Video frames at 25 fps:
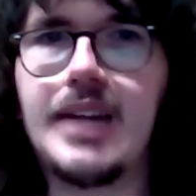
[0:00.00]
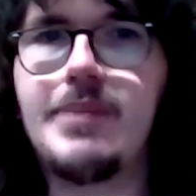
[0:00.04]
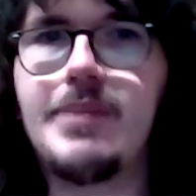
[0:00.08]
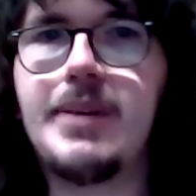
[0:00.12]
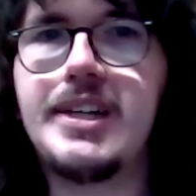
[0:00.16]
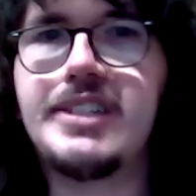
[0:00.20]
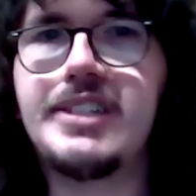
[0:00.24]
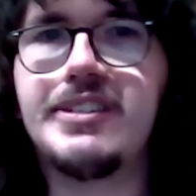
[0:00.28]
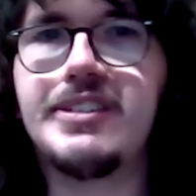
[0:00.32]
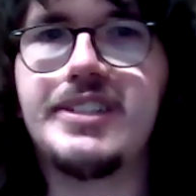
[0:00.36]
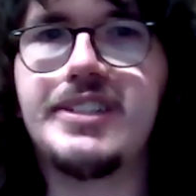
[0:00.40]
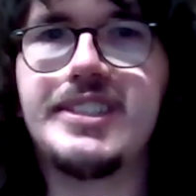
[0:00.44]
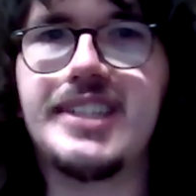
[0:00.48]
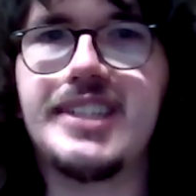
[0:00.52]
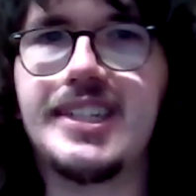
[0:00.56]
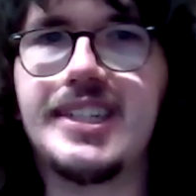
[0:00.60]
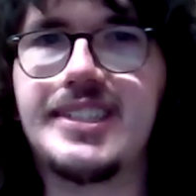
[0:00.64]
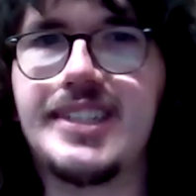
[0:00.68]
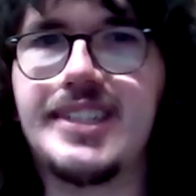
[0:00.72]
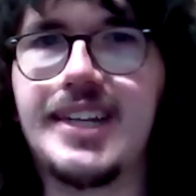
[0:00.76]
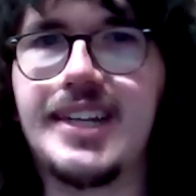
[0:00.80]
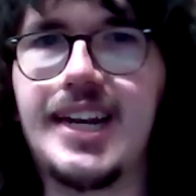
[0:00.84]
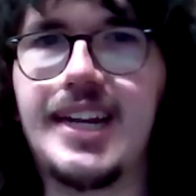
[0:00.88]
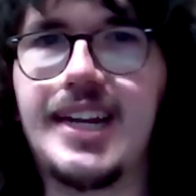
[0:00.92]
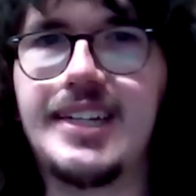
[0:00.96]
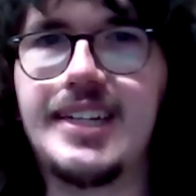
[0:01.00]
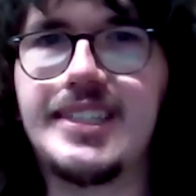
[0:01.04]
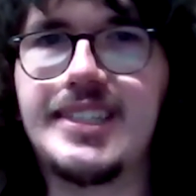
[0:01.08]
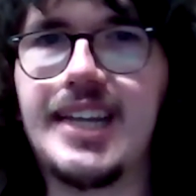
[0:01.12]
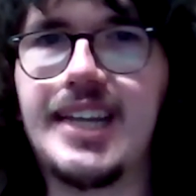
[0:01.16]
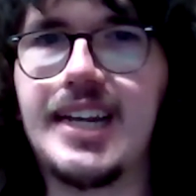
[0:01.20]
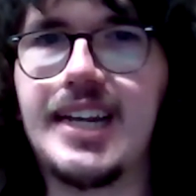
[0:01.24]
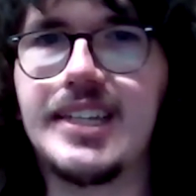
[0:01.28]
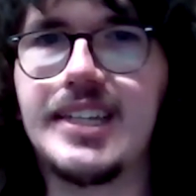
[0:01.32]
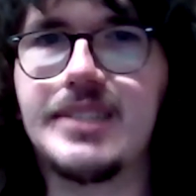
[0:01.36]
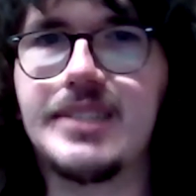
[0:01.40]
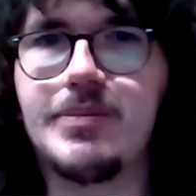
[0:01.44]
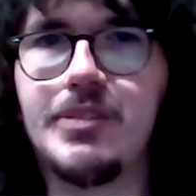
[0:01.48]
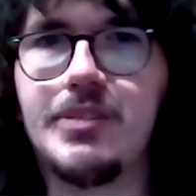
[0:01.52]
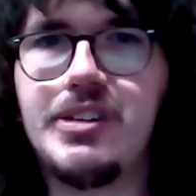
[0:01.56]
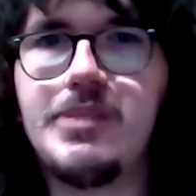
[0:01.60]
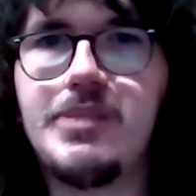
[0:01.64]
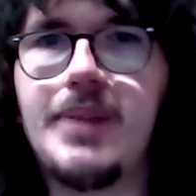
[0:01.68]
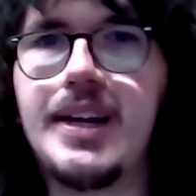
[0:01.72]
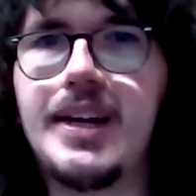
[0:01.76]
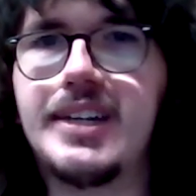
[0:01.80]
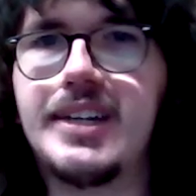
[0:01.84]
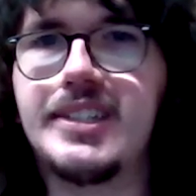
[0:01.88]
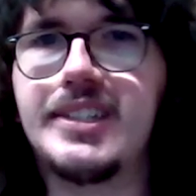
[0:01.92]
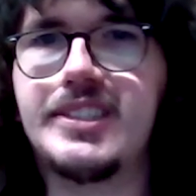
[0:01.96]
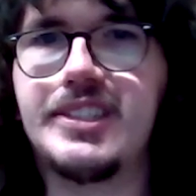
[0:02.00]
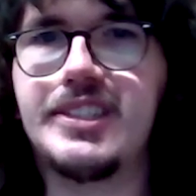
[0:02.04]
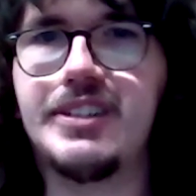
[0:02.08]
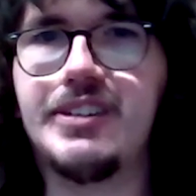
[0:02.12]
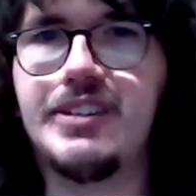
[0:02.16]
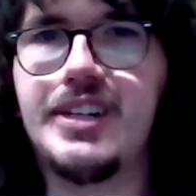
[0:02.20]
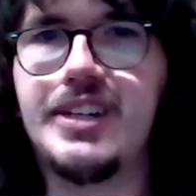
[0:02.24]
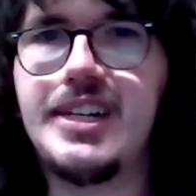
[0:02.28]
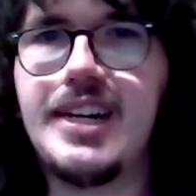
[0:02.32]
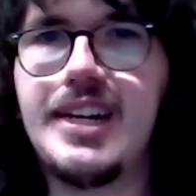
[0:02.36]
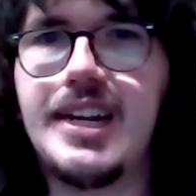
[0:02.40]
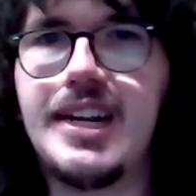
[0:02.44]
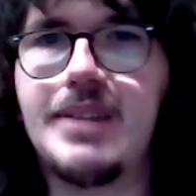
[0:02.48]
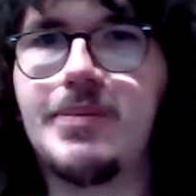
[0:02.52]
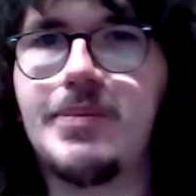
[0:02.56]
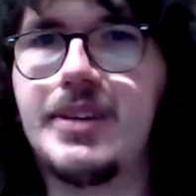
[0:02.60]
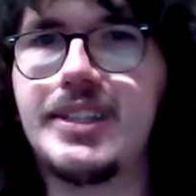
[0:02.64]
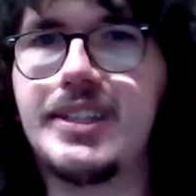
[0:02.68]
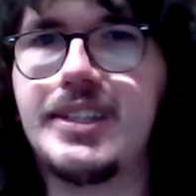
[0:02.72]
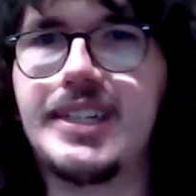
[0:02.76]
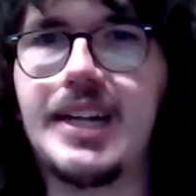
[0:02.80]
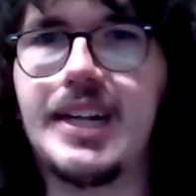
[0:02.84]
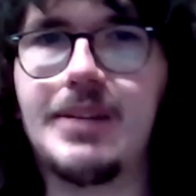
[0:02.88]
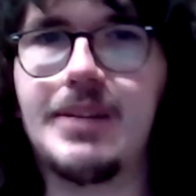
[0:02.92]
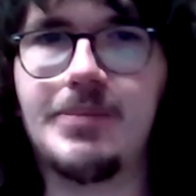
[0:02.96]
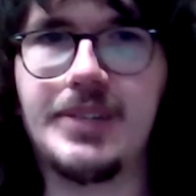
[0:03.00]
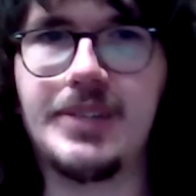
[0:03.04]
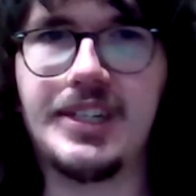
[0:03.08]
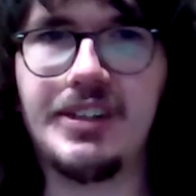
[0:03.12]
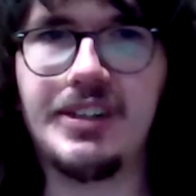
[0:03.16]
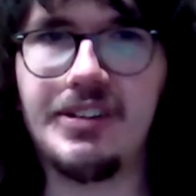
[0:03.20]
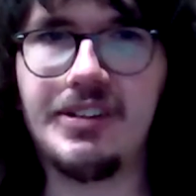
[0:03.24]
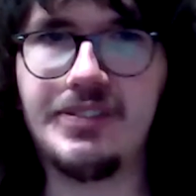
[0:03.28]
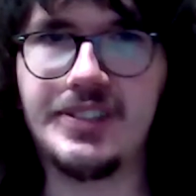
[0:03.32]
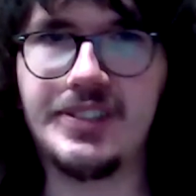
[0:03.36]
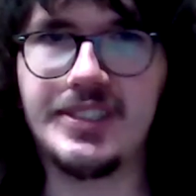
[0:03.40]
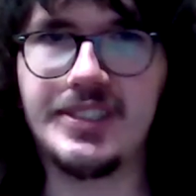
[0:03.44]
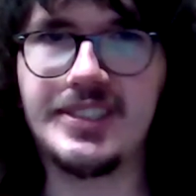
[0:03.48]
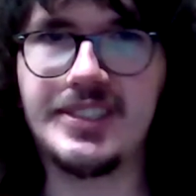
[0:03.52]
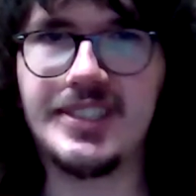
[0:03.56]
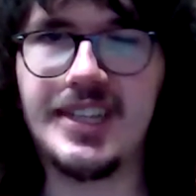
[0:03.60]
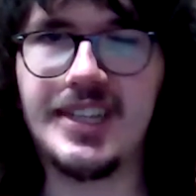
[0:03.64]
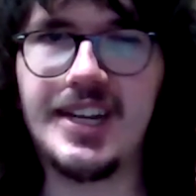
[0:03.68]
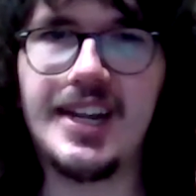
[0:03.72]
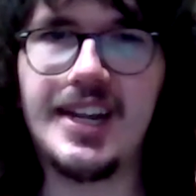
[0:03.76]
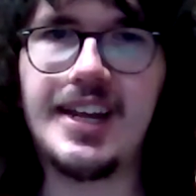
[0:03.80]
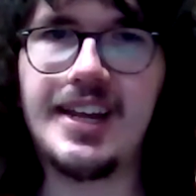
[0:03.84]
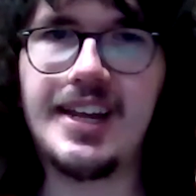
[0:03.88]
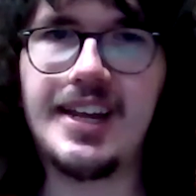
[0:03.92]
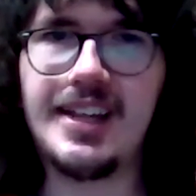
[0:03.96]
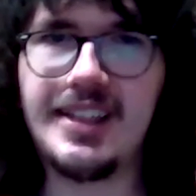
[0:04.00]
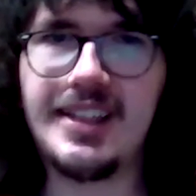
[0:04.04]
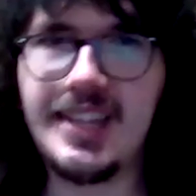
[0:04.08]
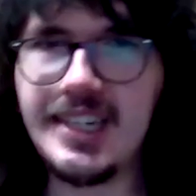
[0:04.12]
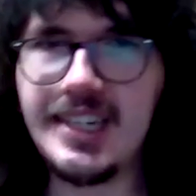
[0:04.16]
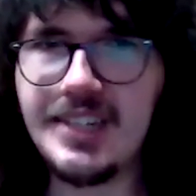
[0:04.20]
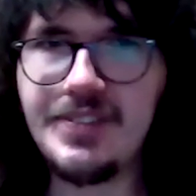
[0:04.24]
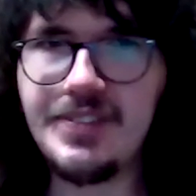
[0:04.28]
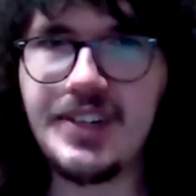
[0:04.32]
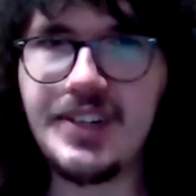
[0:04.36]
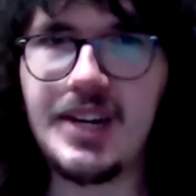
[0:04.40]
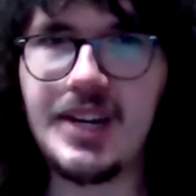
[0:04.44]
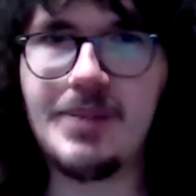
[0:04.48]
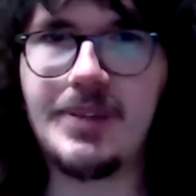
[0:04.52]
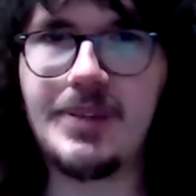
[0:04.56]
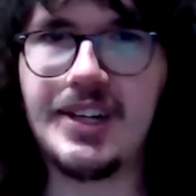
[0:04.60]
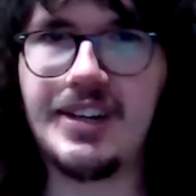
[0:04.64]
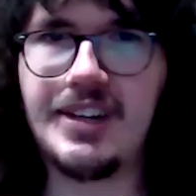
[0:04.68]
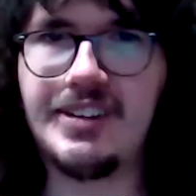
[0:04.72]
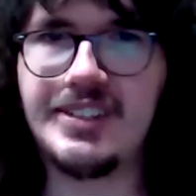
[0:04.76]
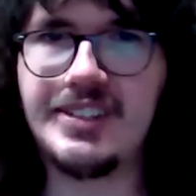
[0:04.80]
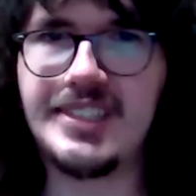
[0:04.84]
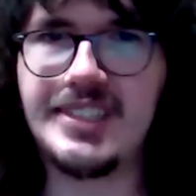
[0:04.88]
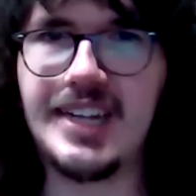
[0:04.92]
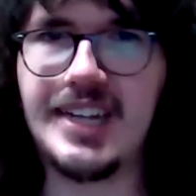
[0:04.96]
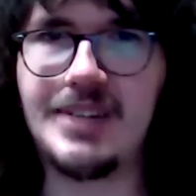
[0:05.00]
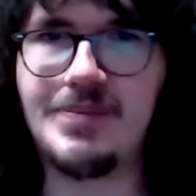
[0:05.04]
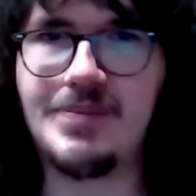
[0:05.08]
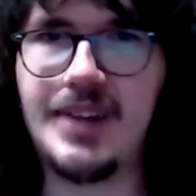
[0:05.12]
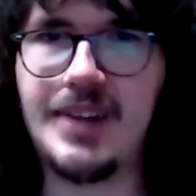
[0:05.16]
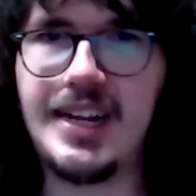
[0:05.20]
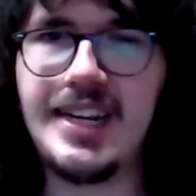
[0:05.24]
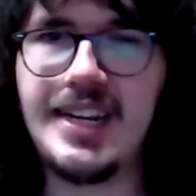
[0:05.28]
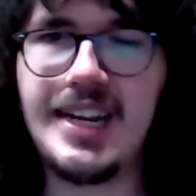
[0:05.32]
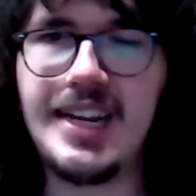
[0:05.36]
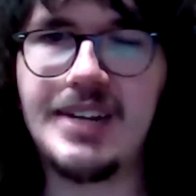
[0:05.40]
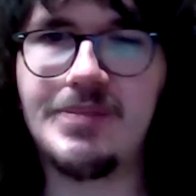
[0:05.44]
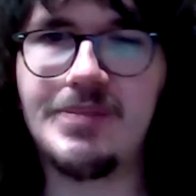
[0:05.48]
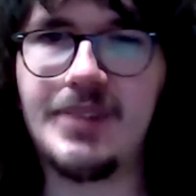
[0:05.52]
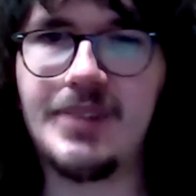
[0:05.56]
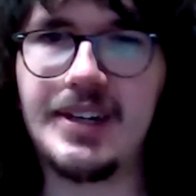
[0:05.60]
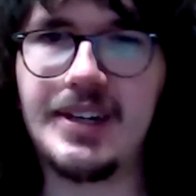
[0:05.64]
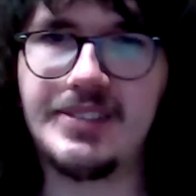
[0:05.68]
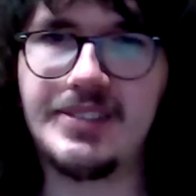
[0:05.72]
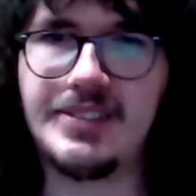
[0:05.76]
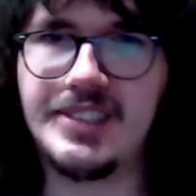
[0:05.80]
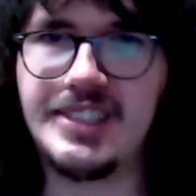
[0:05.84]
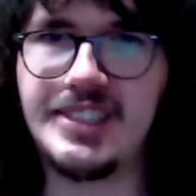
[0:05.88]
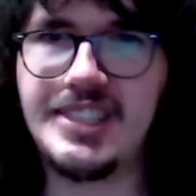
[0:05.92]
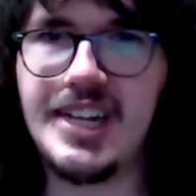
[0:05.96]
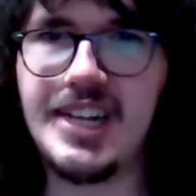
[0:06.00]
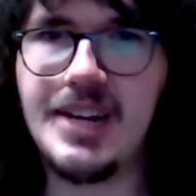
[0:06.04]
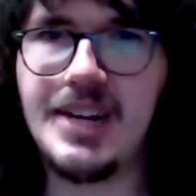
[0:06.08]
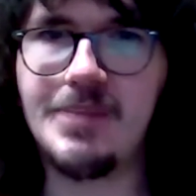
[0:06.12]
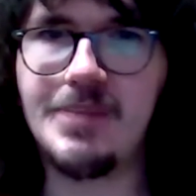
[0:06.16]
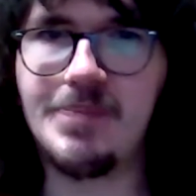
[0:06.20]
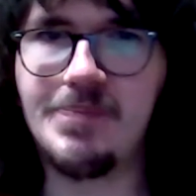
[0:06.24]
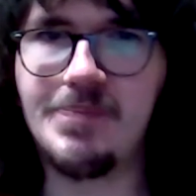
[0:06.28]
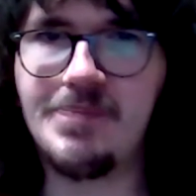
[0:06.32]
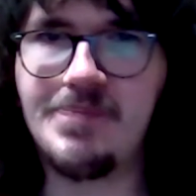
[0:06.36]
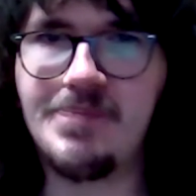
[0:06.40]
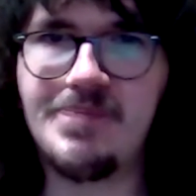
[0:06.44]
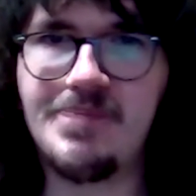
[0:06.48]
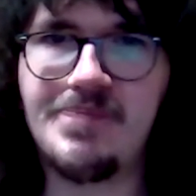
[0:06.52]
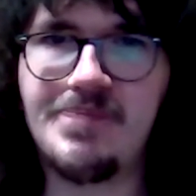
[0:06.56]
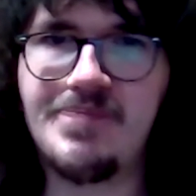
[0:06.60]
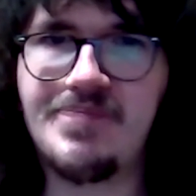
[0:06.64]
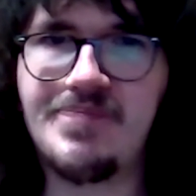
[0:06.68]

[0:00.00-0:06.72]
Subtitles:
Tanmai joins us today to tell us more about Hasura and what the company offers. Thank you for coming along, Tanmai, and welcome to the jam.